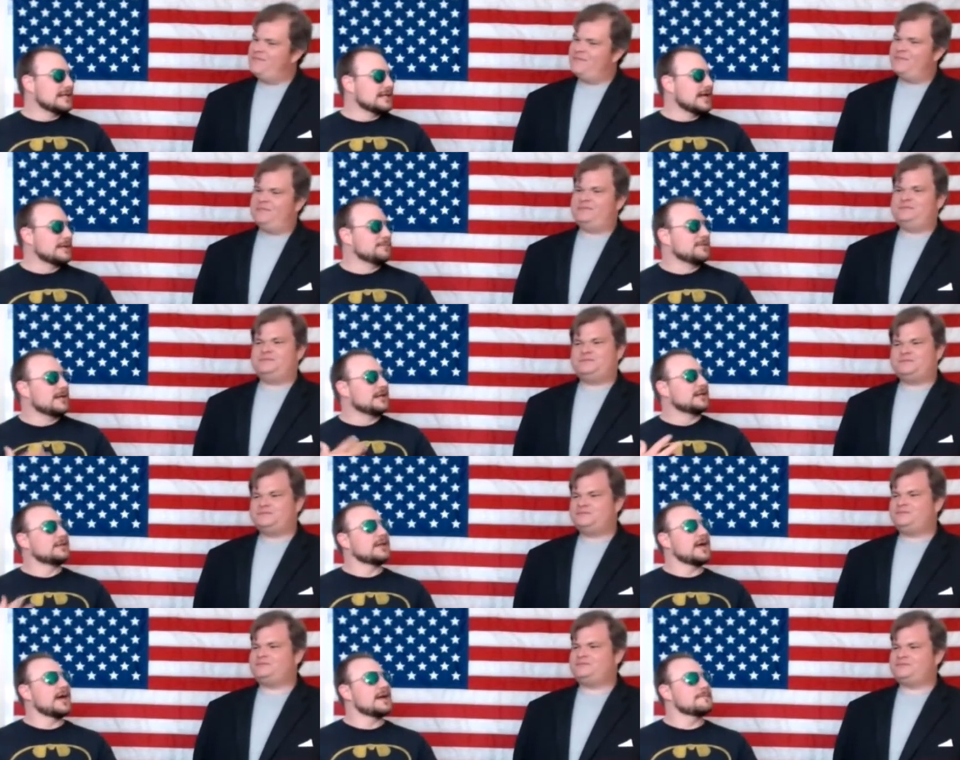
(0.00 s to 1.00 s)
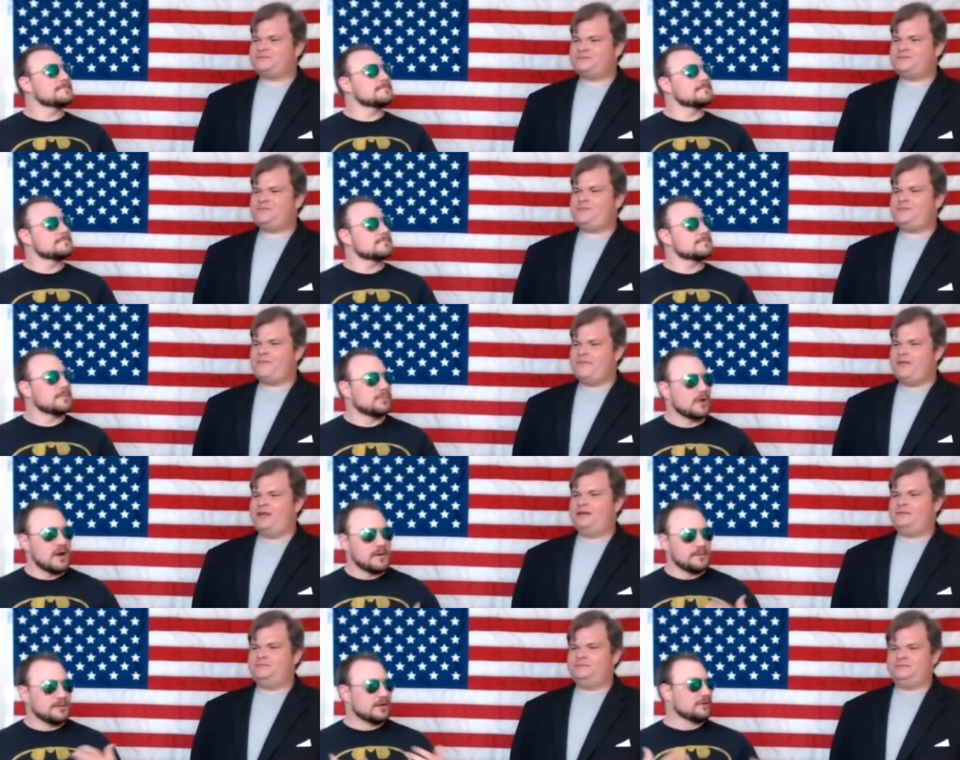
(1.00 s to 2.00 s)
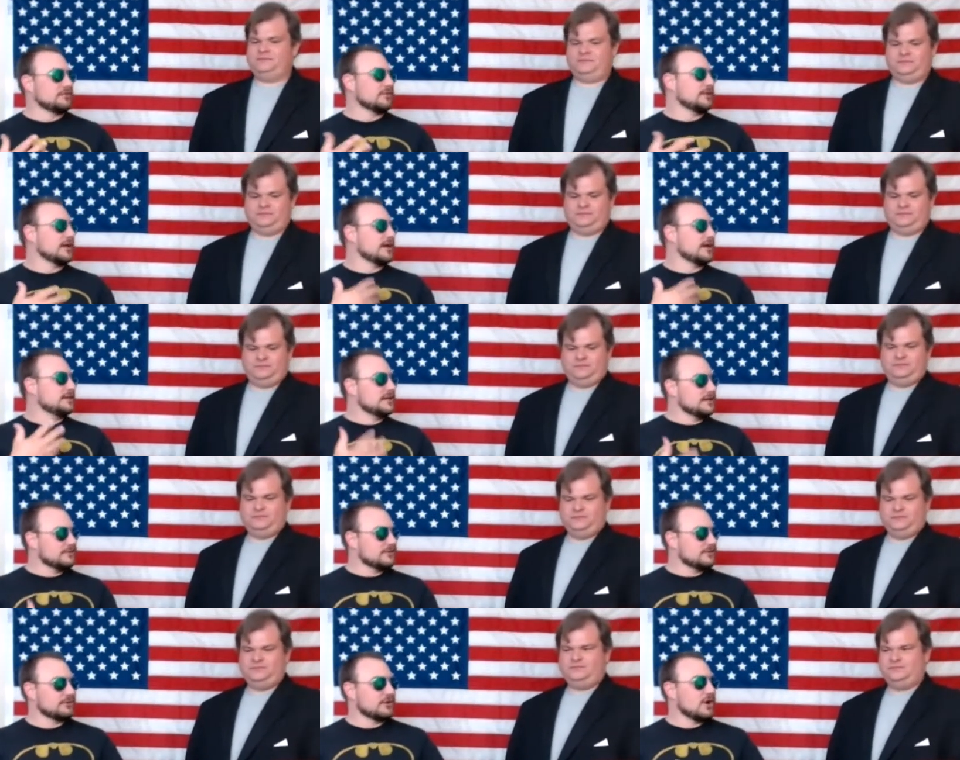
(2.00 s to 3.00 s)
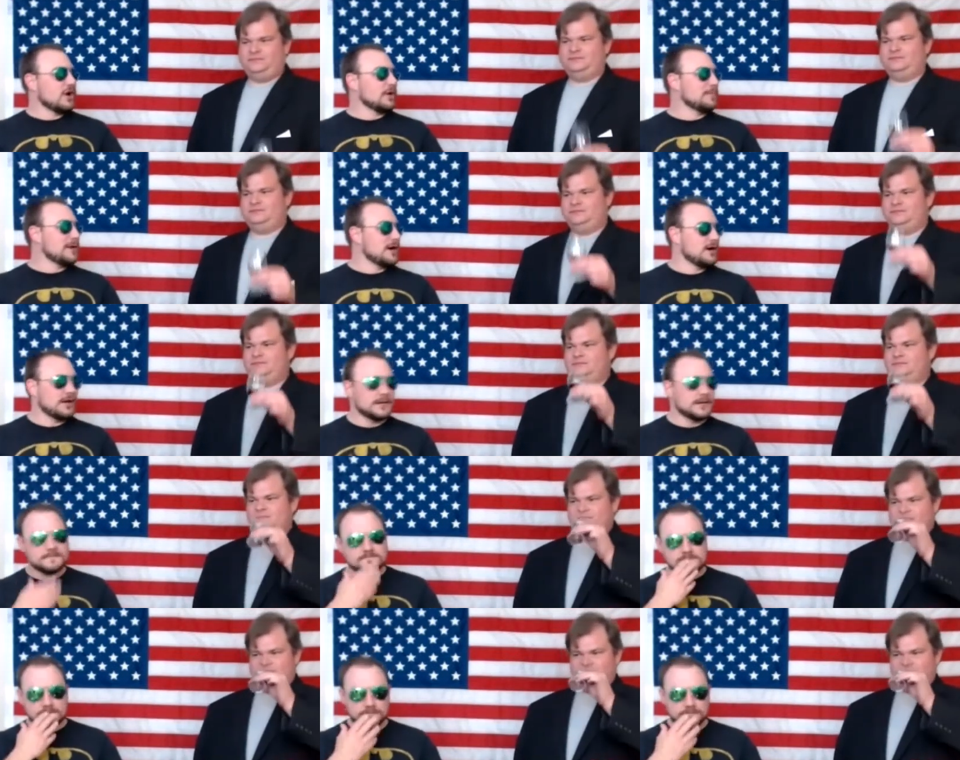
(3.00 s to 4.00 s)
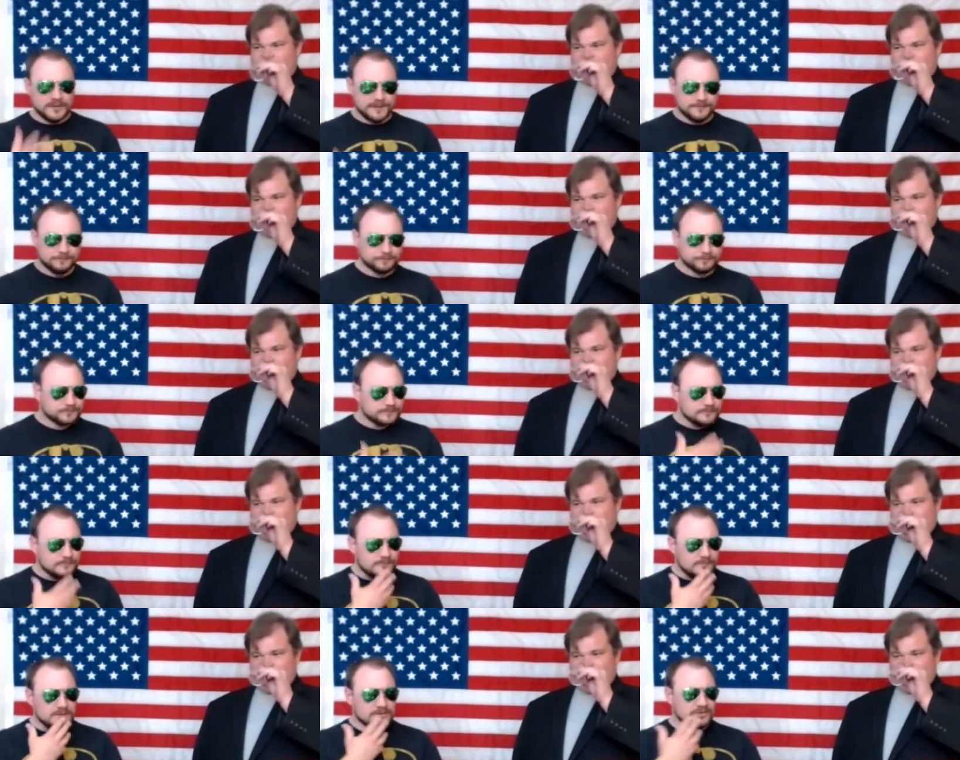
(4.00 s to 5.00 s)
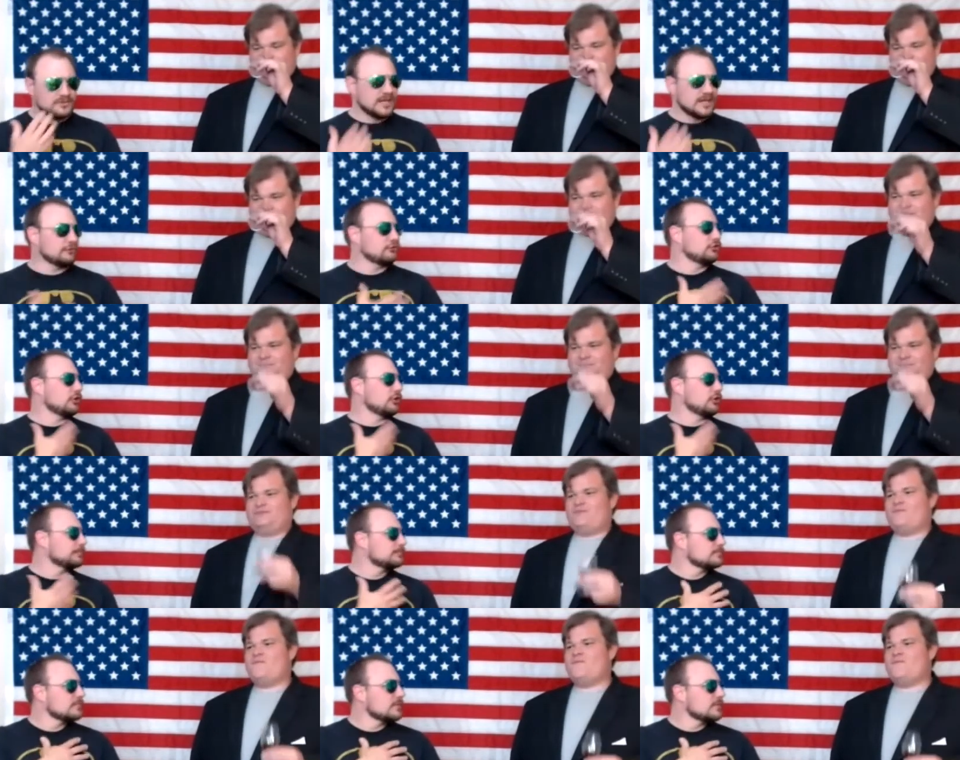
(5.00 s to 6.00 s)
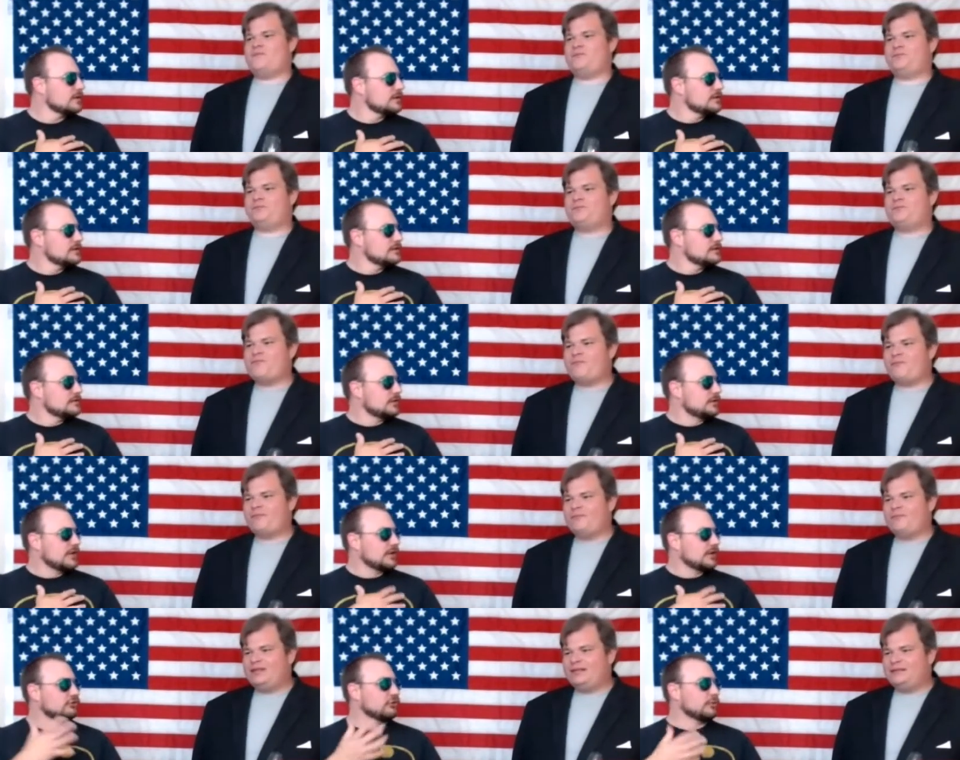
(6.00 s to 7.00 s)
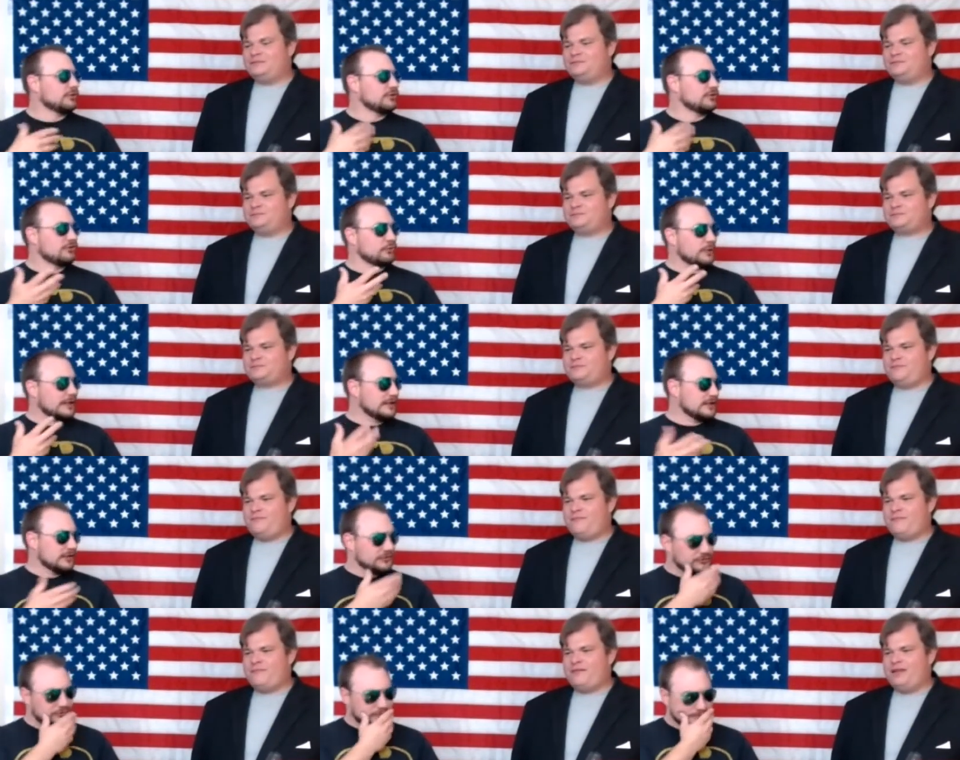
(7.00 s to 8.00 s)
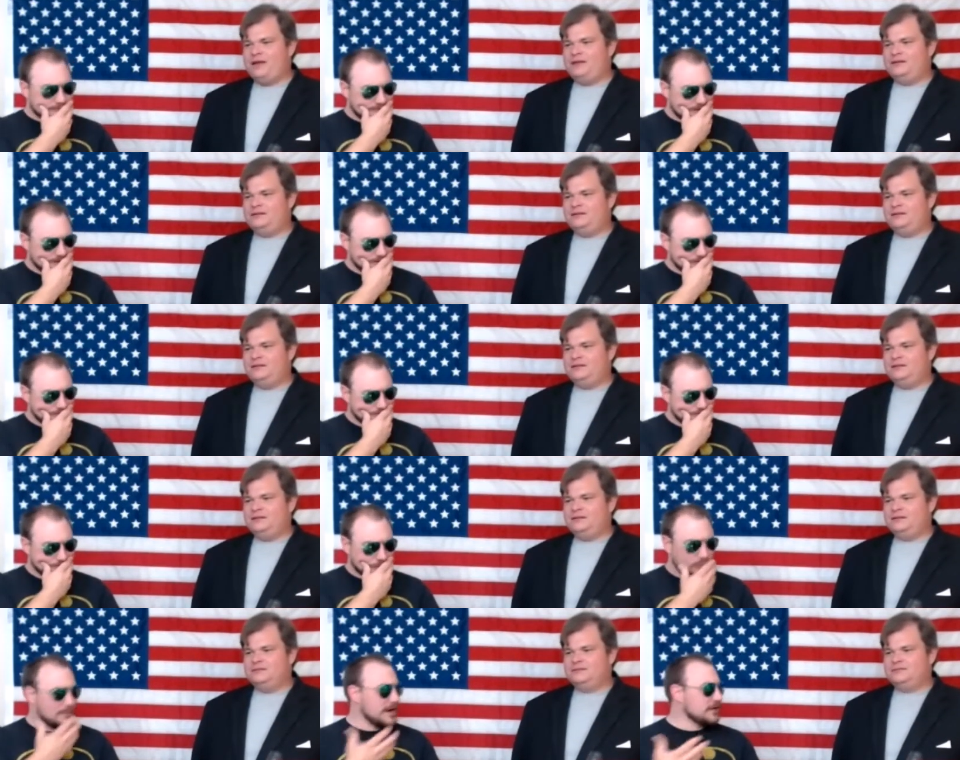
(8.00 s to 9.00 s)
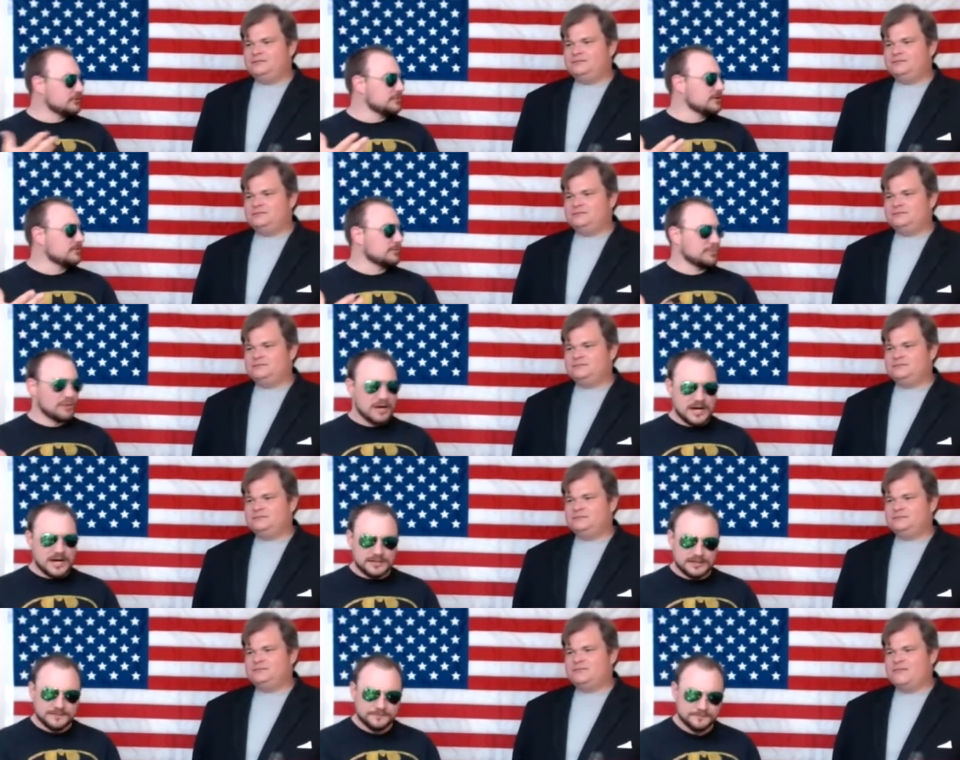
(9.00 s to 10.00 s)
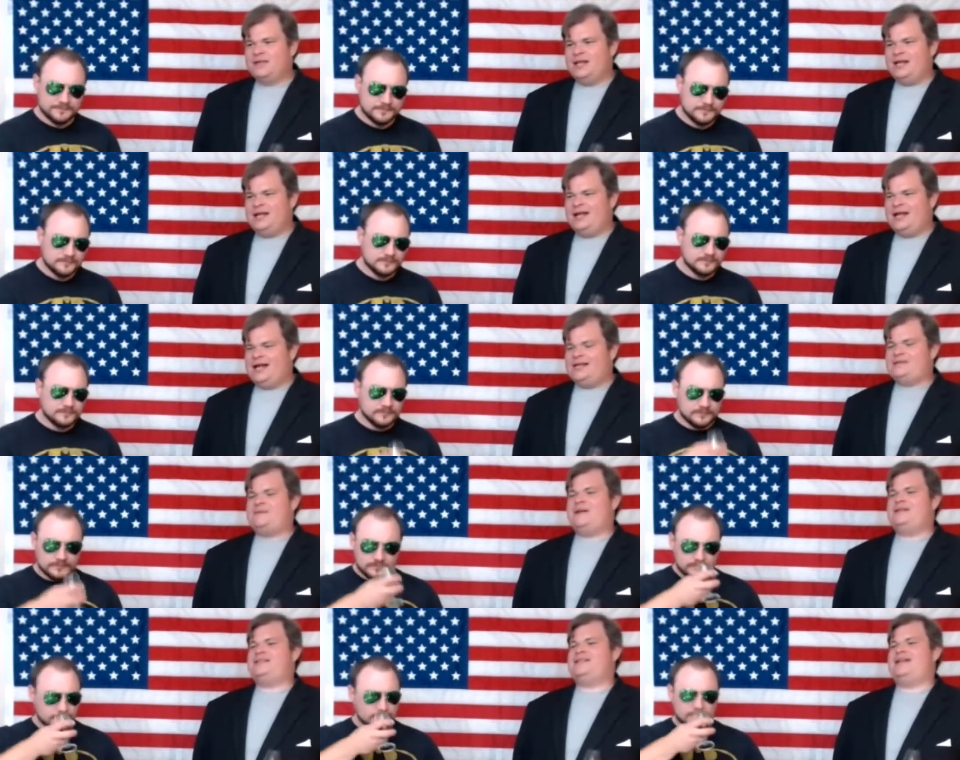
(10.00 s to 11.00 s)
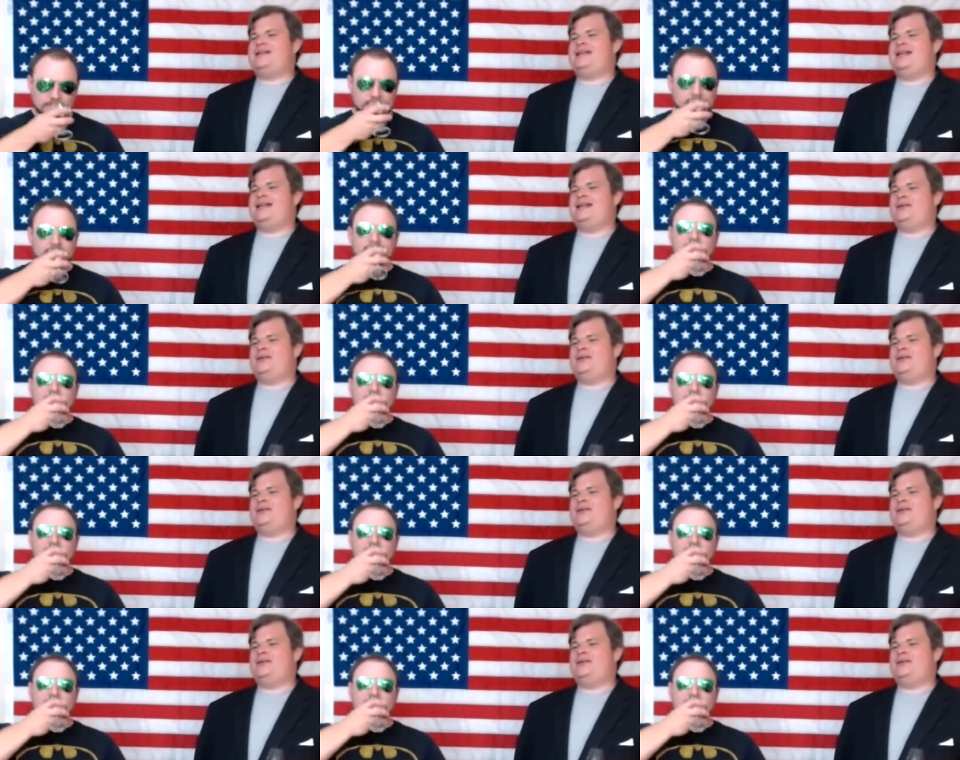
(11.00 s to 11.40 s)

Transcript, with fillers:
Speaker 1: I'm getting that probably because of the idea of the cigar pairing, but the texture with the sweetness, it reminds me of a brandy.
Speaker 2: I was about to say, like